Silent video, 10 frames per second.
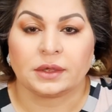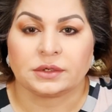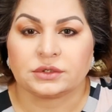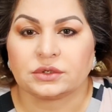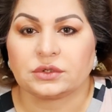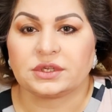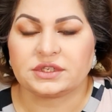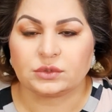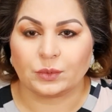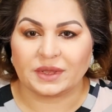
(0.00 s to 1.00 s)
So
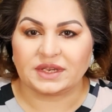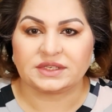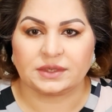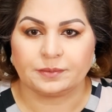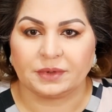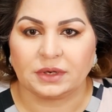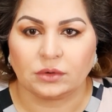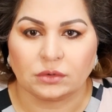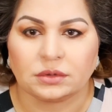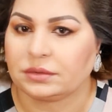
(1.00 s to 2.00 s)
this very simple
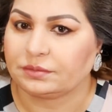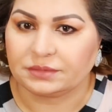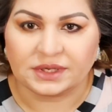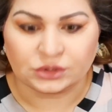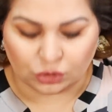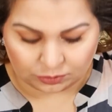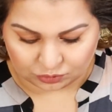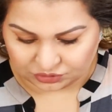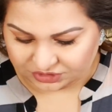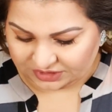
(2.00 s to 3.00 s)
look is
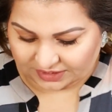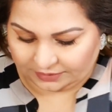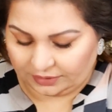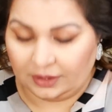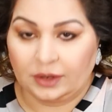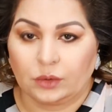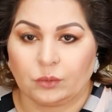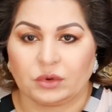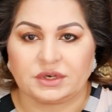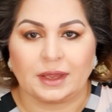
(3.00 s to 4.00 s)
almost done.
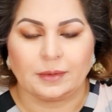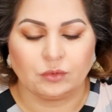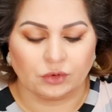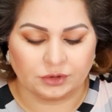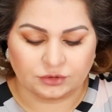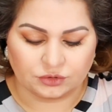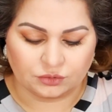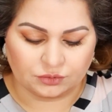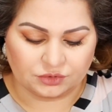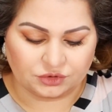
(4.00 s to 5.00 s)
What I am going to
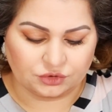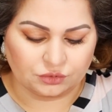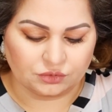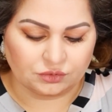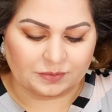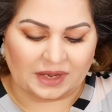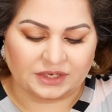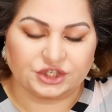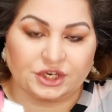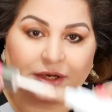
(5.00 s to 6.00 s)
do is use Marc
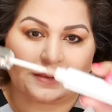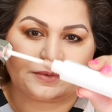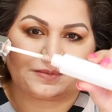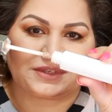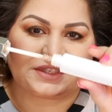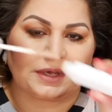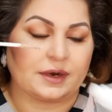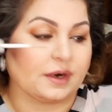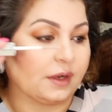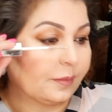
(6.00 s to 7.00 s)
Jacobs
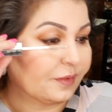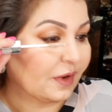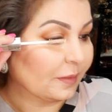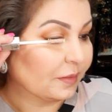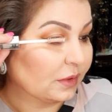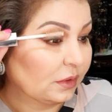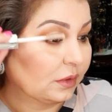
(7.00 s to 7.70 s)
mascara primer,